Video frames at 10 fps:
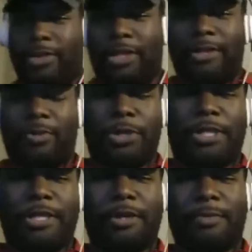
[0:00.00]
With
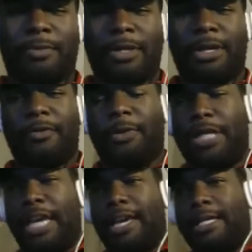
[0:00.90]
them, for
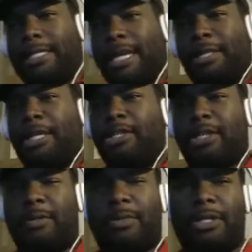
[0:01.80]
the S, I think it's
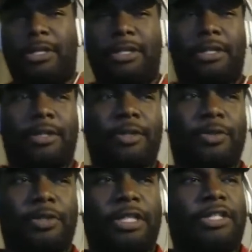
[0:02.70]
going to be,
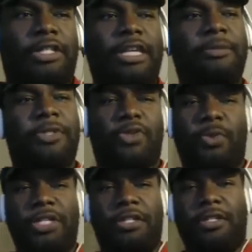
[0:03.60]
it's the same
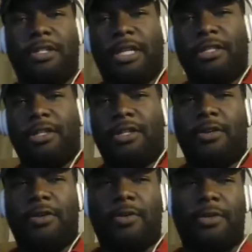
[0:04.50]
situation as like the
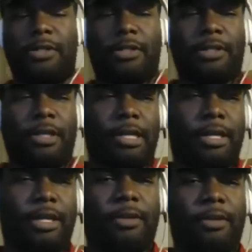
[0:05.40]
Neo and
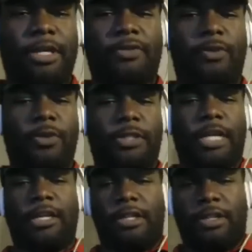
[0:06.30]
the PS4. Is
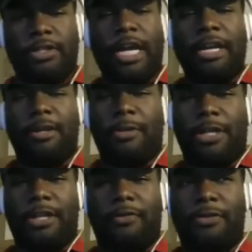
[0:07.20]
like, there's not going to be a
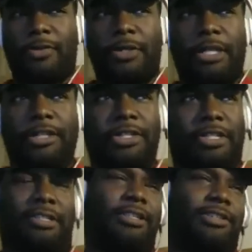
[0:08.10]
difference really. This
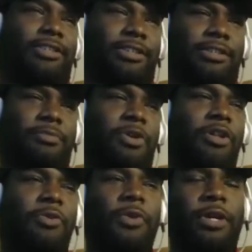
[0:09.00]
is just a
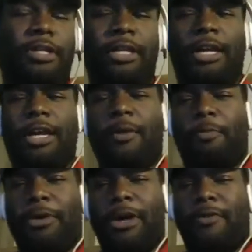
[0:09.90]
smaller one.
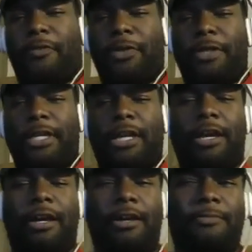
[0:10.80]
But for
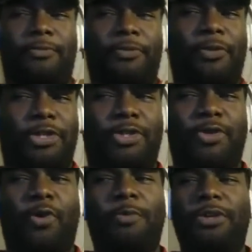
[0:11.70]
the
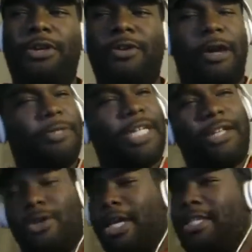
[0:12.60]
Scorpio, I'm
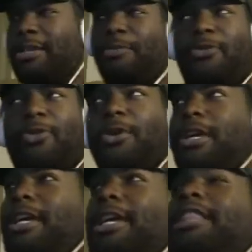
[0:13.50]
telling you, I said it before,
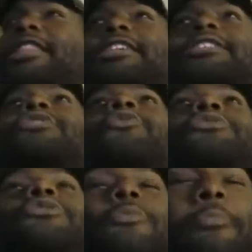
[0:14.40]
this is going
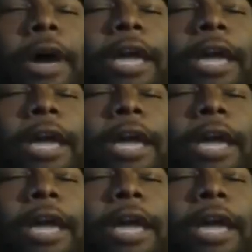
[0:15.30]
to bite